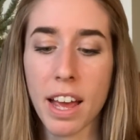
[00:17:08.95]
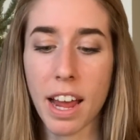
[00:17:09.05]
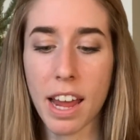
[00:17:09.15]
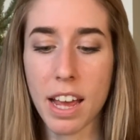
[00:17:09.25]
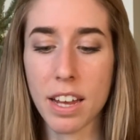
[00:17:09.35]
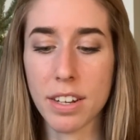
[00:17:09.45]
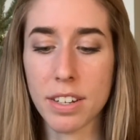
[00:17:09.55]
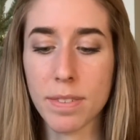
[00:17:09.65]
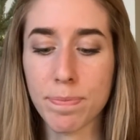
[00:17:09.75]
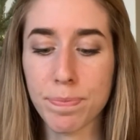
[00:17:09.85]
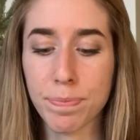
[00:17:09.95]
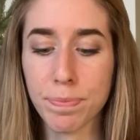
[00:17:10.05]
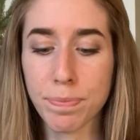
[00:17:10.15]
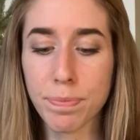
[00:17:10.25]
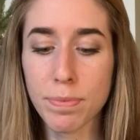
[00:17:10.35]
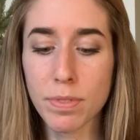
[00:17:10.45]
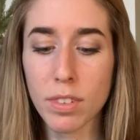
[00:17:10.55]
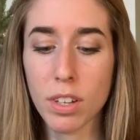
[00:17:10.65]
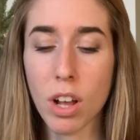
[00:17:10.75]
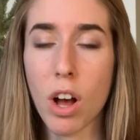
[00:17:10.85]
And
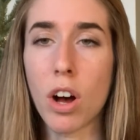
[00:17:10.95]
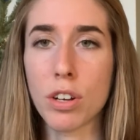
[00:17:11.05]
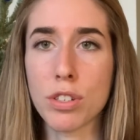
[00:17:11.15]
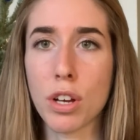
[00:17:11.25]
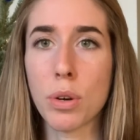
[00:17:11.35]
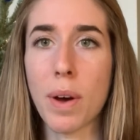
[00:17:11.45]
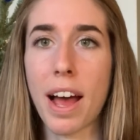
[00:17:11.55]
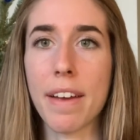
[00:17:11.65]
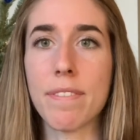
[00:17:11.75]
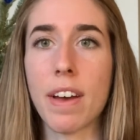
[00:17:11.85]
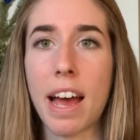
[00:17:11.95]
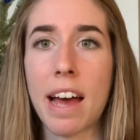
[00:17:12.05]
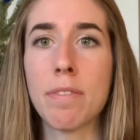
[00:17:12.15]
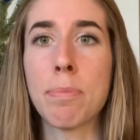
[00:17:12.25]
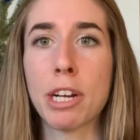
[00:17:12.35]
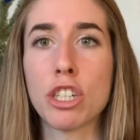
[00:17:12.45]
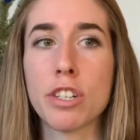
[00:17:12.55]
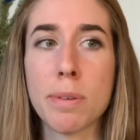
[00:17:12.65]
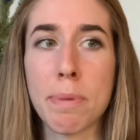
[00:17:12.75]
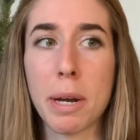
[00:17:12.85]
also, I have a picture
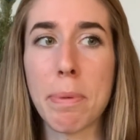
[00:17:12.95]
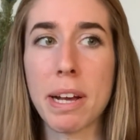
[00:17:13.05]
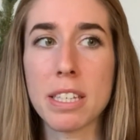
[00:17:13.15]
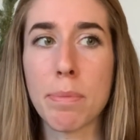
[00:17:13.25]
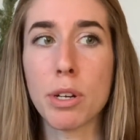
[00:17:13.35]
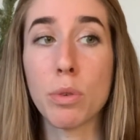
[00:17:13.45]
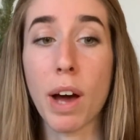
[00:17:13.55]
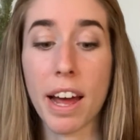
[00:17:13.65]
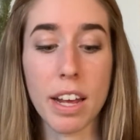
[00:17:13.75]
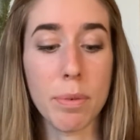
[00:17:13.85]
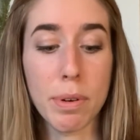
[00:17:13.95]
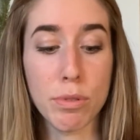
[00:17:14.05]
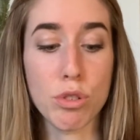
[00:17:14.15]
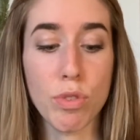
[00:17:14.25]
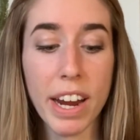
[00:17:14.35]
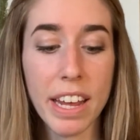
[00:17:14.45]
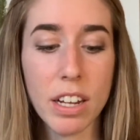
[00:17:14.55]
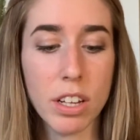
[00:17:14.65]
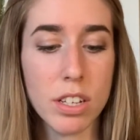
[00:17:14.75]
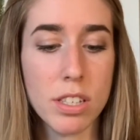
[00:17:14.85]
submitted by someone who got it when it was right, and it
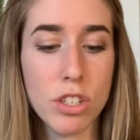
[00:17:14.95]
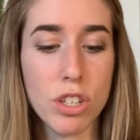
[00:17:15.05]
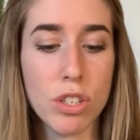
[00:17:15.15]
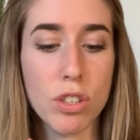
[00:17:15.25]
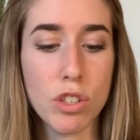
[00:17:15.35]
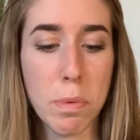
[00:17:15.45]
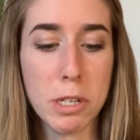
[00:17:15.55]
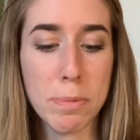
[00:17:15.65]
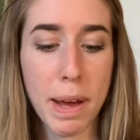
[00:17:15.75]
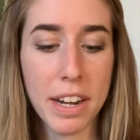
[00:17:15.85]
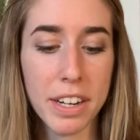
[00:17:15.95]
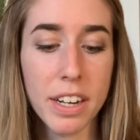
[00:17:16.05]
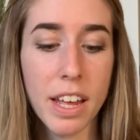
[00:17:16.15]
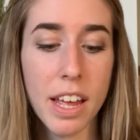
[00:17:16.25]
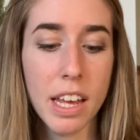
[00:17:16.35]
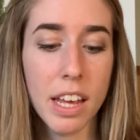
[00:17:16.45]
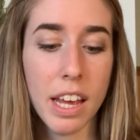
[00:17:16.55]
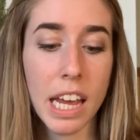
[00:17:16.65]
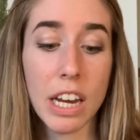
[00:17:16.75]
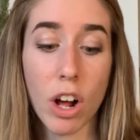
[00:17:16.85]
looks just so much better.
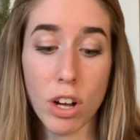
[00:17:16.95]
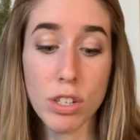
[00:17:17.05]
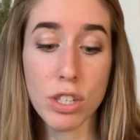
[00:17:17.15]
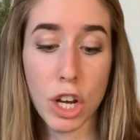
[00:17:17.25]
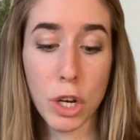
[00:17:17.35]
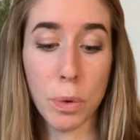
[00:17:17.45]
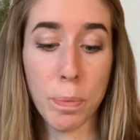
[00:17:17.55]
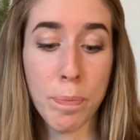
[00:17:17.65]
And also,